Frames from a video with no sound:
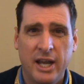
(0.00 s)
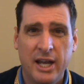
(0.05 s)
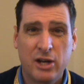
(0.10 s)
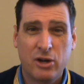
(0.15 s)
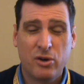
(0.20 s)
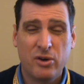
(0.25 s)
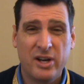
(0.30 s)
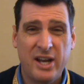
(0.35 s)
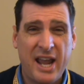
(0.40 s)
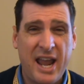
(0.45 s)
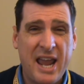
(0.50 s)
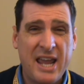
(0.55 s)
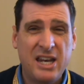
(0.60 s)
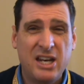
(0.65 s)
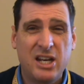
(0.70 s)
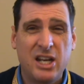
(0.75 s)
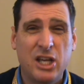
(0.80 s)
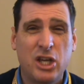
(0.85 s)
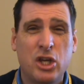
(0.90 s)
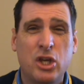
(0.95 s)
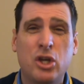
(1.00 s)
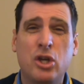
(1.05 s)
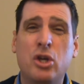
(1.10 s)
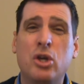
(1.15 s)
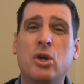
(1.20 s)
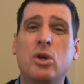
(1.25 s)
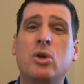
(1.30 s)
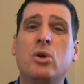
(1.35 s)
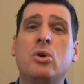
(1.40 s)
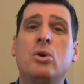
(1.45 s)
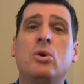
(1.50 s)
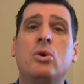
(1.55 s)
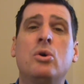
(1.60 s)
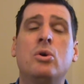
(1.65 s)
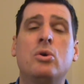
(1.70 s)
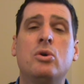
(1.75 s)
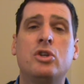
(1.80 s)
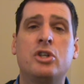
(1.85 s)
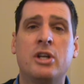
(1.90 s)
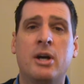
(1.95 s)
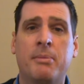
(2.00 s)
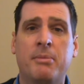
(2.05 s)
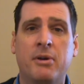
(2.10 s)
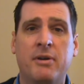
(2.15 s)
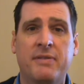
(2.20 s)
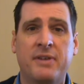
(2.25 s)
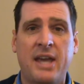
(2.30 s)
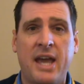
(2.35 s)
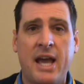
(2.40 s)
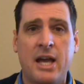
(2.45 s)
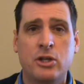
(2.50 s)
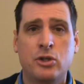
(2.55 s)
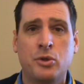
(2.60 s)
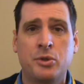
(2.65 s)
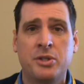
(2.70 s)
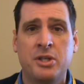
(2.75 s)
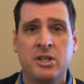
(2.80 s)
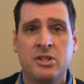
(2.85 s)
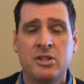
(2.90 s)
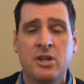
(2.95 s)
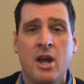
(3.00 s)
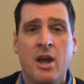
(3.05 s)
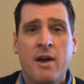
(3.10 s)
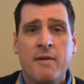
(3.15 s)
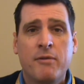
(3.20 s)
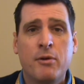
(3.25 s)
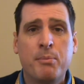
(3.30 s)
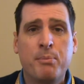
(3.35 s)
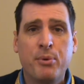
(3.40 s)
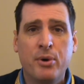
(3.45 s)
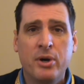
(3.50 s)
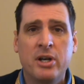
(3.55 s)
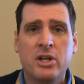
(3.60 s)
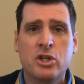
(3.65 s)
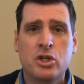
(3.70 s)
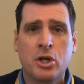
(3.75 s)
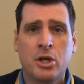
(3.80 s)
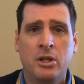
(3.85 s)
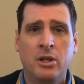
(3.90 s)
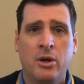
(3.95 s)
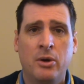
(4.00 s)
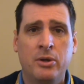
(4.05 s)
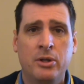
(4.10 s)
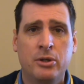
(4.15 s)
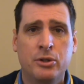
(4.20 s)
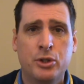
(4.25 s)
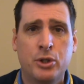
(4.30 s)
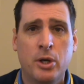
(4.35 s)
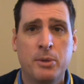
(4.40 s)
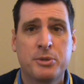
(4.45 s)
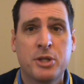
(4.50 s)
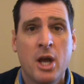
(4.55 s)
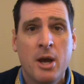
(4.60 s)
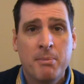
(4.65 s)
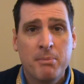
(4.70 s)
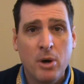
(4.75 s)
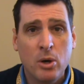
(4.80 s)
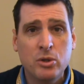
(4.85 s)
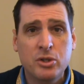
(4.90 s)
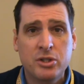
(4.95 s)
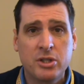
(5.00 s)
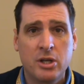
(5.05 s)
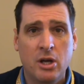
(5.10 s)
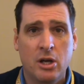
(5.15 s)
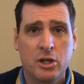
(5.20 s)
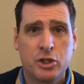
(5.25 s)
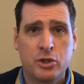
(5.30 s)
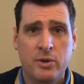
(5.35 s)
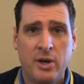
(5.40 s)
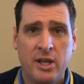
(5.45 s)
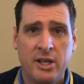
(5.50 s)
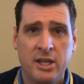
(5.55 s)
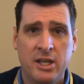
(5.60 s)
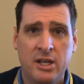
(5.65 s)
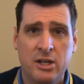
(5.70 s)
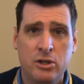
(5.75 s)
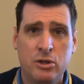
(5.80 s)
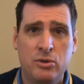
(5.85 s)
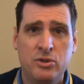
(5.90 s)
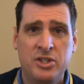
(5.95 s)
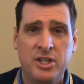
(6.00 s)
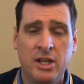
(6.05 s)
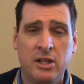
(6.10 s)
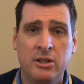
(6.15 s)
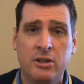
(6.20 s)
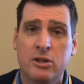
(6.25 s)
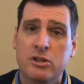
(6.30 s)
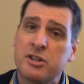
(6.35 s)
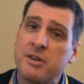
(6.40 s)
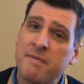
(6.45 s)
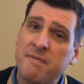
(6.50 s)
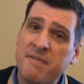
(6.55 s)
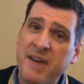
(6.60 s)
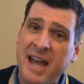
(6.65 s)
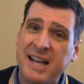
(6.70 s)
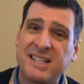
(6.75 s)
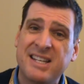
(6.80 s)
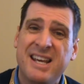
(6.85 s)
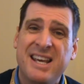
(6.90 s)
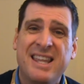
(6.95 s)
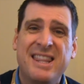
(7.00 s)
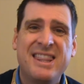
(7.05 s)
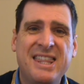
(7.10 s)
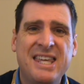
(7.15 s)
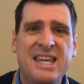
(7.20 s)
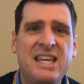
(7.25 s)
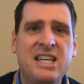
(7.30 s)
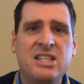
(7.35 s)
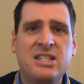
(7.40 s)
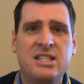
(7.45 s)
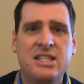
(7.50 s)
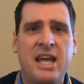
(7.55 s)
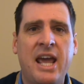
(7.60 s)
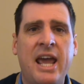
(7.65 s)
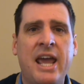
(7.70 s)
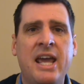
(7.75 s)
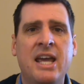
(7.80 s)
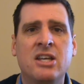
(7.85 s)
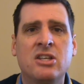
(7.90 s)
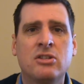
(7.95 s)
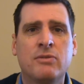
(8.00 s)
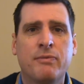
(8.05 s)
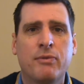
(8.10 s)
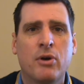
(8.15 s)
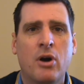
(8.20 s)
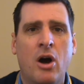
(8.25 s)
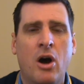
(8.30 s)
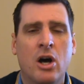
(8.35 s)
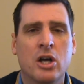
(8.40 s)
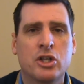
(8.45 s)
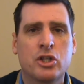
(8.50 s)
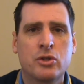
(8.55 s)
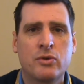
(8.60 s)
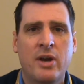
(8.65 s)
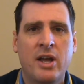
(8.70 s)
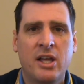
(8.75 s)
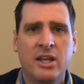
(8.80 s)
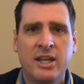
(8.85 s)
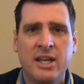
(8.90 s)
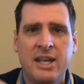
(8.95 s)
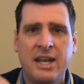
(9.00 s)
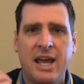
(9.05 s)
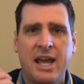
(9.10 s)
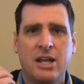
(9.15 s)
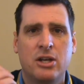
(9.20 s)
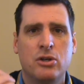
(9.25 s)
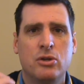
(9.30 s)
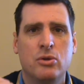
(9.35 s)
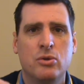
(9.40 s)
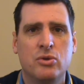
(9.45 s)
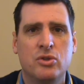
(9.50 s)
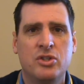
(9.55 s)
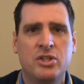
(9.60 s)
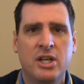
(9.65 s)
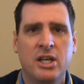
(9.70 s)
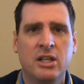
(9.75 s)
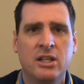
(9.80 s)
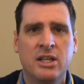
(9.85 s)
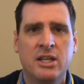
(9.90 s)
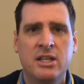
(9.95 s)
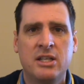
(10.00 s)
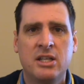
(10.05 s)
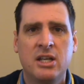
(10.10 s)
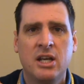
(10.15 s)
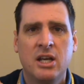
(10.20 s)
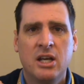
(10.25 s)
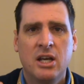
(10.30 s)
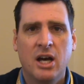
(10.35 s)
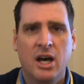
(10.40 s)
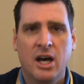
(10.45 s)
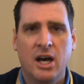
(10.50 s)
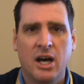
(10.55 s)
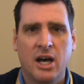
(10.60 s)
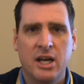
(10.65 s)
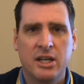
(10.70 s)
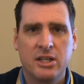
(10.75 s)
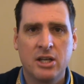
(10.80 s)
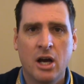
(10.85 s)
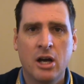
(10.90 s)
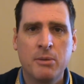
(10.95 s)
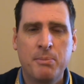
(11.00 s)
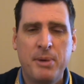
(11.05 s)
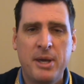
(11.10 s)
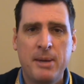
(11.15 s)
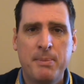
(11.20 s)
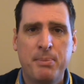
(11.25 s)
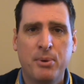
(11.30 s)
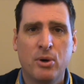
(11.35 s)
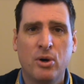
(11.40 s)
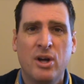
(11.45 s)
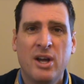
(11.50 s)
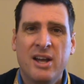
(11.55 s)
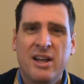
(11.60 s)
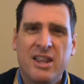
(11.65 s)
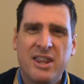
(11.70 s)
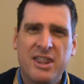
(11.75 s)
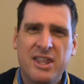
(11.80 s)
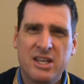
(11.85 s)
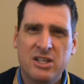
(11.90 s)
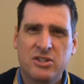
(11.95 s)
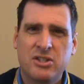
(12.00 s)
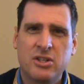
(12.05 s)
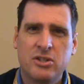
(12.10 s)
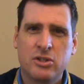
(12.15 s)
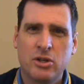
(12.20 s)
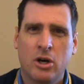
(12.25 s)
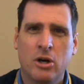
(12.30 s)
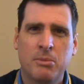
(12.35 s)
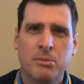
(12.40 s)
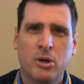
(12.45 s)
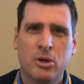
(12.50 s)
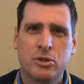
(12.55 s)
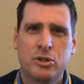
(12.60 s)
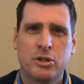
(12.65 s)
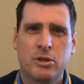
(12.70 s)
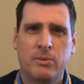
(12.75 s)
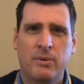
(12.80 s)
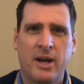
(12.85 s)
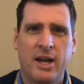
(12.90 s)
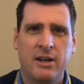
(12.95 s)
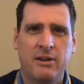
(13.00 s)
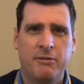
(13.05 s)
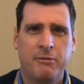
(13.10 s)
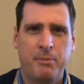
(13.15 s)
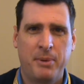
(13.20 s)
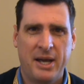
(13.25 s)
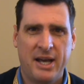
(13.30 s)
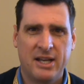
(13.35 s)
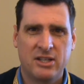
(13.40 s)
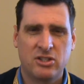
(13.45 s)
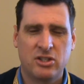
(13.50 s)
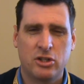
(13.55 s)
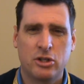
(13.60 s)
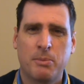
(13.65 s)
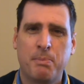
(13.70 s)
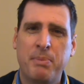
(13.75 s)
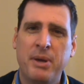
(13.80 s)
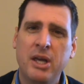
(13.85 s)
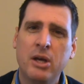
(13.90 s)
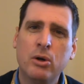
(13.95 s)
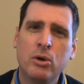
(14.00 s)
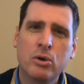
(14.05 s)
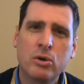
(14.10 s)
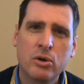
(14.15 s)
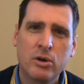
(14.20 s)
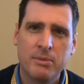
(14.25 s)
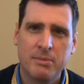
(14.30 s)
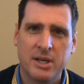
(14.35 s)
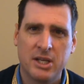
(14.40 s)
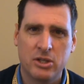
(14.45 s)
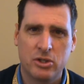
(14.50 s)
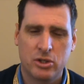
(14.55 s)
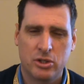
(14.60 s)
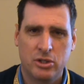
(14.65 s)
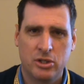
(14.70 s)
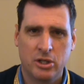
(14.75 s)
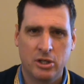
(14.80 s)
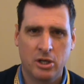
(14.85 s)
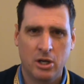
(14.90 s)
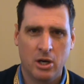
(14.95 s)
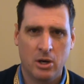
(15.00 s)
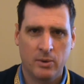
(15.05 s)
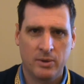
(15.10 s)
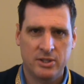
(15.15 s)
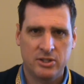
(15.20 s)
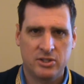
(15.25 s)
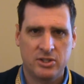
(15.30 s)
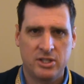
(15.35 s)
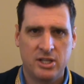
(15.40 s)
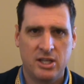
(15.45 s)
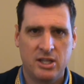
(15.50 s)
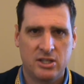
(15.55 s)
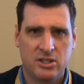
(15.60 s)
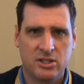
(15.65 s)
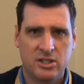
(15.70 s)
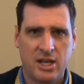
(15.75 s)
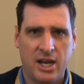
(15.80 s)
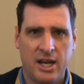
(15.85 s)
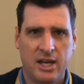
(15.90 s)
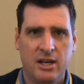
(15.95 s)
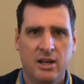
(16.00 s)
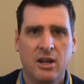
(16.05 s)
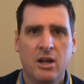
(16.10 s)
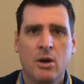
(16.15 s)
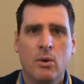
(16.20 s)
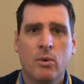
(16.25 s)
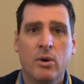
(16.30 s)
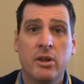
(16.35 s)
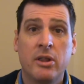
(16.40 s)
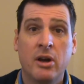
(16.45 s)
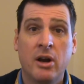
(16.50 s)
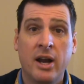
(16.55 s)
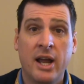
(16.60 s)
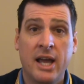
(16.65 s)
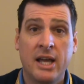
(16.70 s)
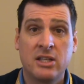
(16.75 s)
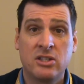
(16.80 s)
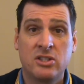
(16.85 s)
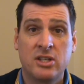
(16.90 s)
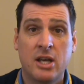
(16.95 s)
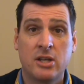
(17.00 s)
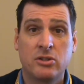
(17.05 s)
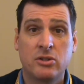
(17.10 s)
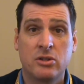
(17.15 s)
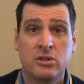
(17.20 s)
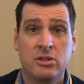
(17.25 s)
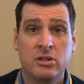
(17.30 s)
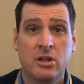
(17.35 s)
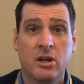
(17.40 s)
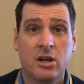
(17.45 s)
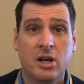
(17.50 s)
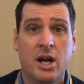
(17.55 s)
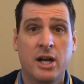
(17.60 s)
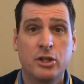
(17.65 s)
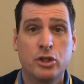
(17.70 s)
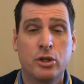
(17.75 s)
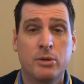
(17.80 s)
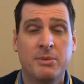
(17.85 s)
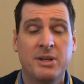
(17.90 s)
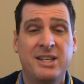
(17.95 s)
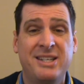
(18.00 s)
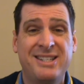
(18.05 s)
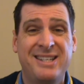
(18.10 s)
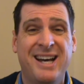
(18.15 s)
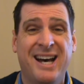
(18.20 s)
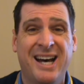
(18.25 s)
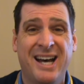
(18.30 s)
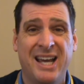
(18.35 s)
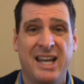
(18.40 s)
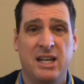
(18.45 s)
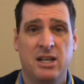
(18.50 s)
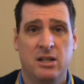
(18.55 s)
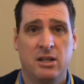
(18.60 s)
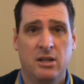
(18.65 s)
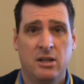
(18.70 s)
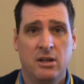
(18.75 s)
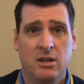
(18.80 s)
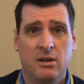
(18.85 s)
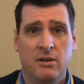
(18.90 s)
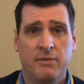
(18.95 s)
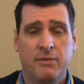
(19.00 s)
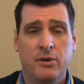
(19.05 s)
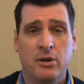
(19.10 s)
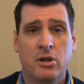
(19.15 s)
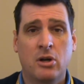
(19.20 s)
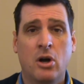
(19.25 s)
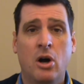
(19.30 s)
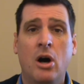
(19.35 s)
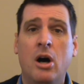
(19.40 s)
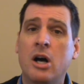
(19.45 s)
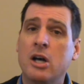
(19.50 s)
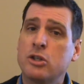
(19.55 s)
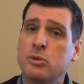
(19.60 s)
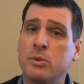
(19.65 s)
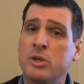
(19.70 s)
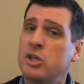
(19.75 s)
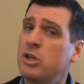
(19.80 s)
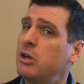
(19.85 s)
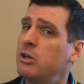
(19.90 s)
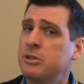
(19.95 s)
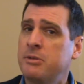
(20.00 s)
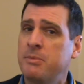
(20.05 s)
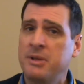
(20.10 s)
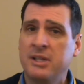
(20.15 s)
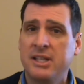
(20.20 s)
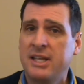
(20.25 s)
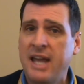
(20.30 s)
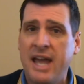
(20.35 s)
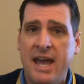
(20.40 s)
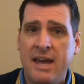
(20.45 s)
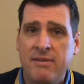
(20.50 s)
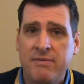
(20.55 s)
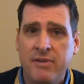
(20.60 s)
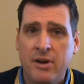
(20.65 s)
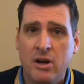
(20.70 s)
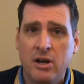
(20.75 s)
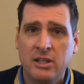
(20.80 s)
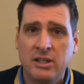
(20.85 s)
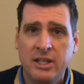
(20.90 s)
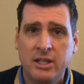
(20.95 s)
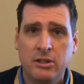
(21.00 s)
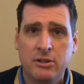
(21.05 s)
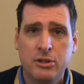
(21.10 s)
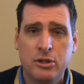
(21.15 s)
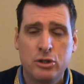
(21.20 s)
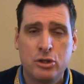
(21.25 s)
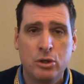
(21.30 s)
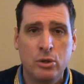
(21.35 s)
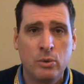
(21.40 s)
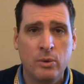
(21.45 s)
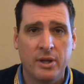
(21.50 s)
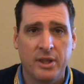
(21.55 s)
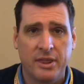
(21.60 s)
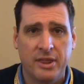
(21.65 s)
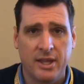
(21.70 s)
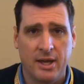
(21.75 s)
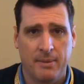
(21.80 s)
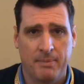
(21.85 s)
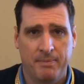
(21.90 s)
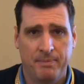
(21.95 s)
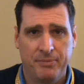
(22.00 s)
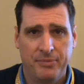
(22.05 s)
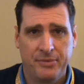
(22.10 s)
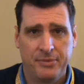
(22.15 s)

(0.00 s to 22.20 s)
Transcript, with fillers: it created a huge number of casualties for British colonial troops, mostly Australian and New Zealanders. In fact, these days for Australian and New Zealand uh, young people, this is almost a rite of passage, a pilgrimage to go and see the site where their ancestors and their countrymen died for a cause which ultimately had very little to do with them,